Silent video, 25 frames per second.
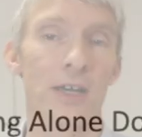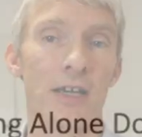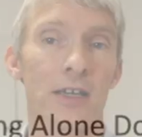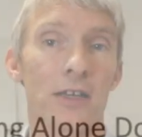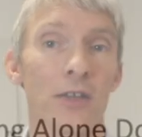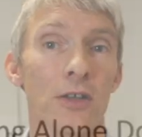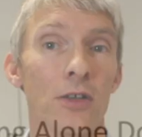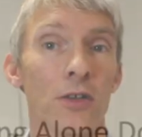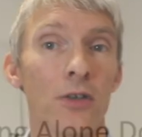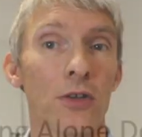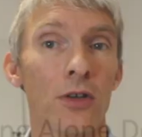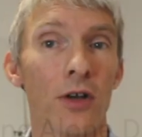
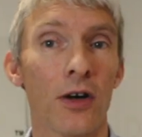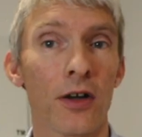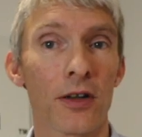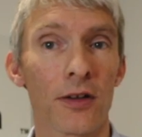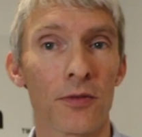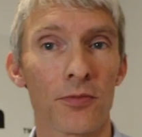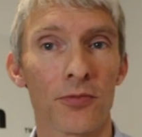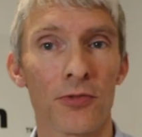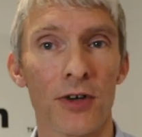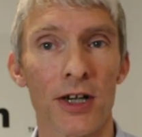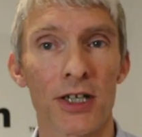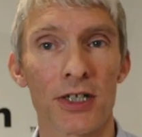like a lot
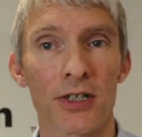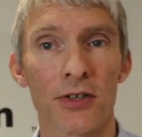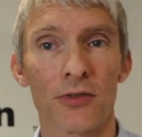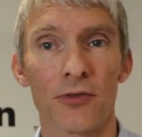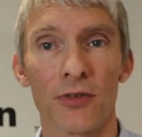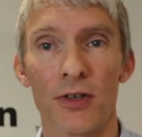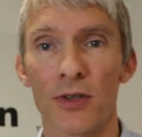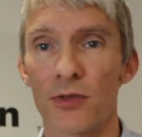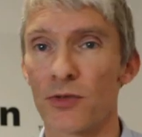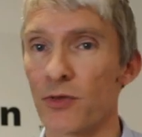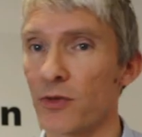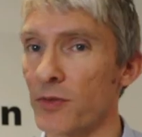of pressure
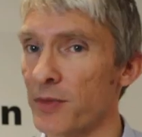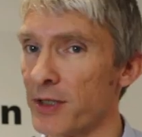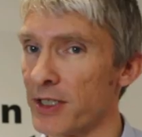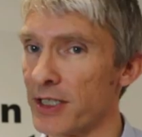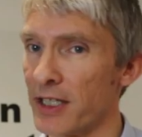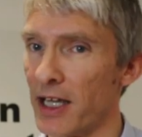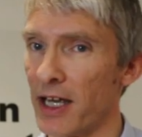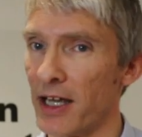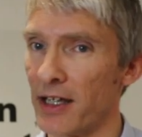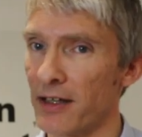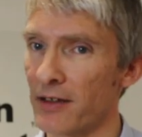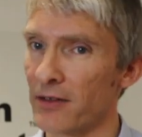groups will be
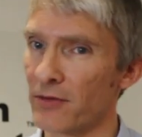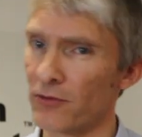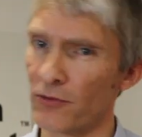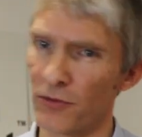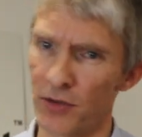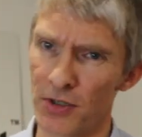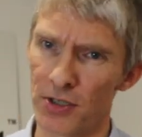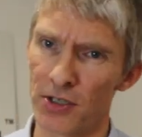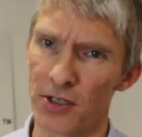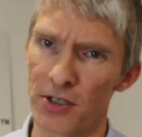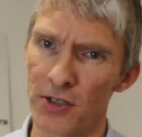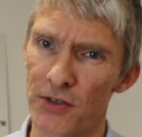saying
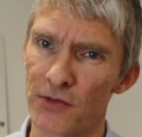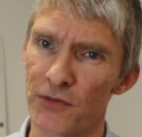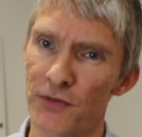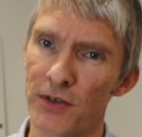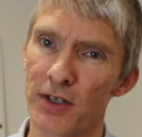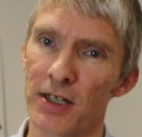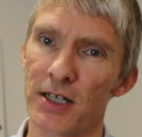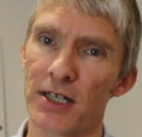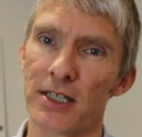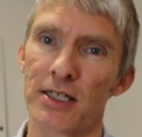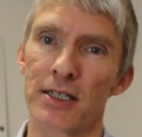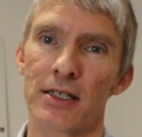reduce
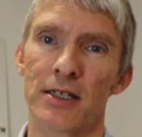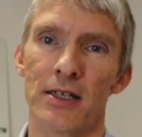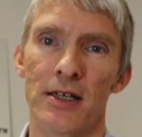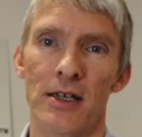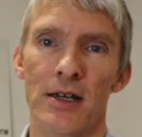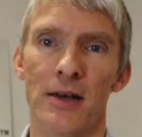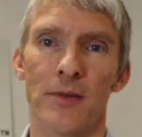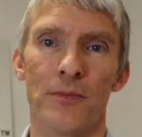first,